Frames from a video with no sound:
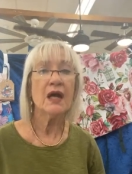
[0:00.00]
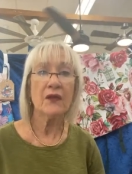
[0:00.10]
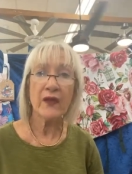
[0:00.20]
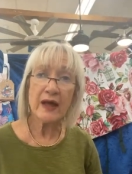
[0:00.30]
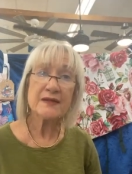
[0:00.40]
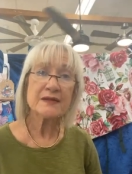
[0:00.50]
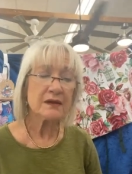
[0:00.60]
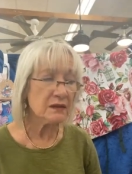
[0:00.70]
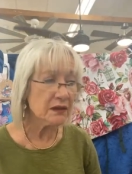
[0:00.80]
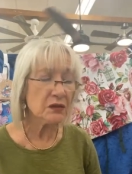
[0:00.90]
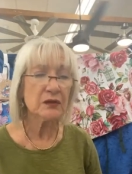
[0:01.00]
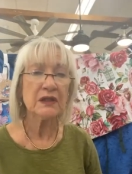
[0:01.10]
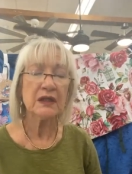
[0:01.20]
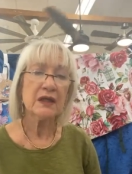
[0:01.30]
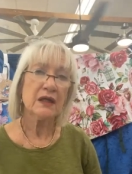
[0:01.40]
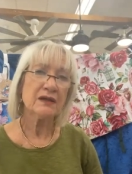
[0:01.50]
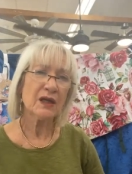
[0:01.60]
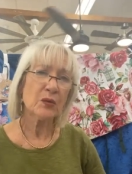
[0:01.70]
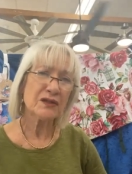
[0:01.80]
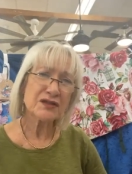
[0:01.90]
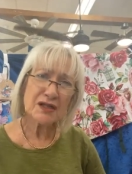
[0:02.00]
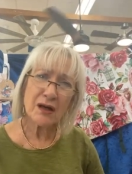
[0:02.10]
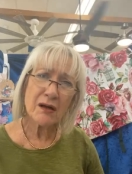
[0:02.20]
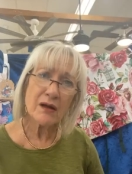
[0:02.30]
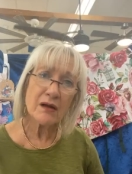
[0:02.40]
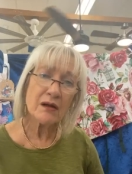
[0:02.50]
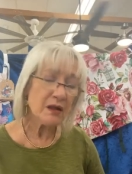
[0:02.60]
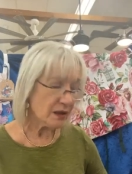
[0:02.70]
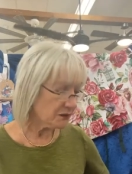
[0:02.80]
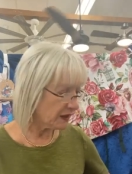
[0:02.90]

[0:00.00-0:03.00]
And that's literally, they were dull.